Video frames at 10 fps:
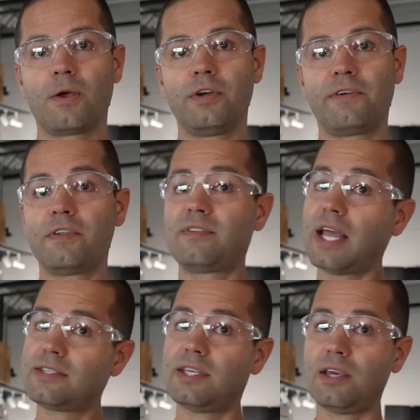or different
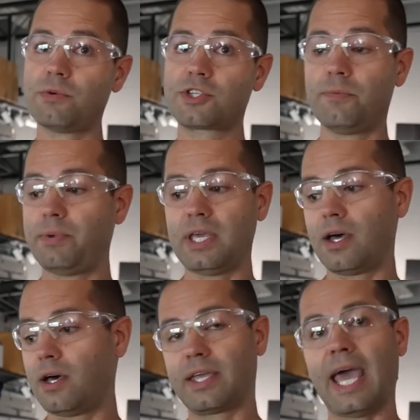density, which could be
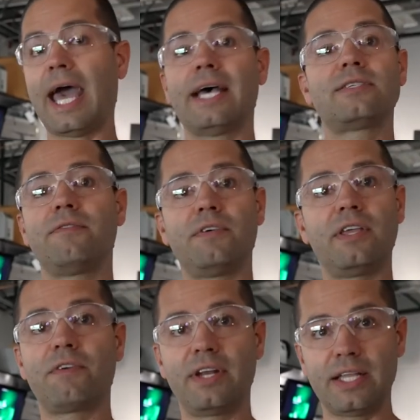a gas of a
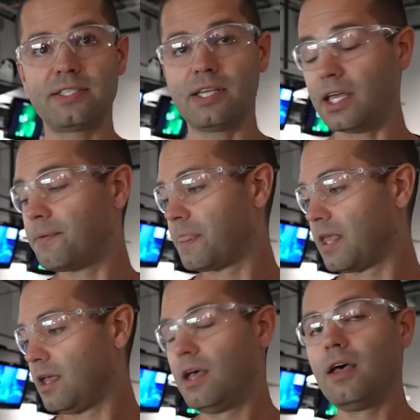different density,
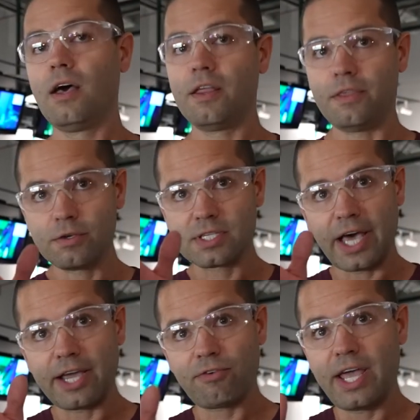those
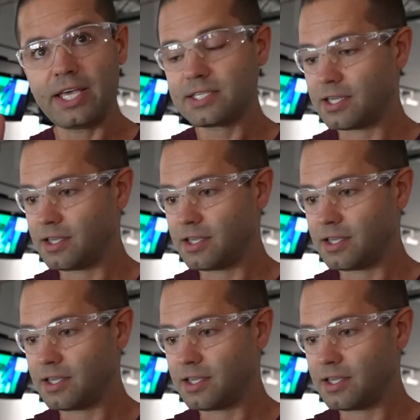light rays,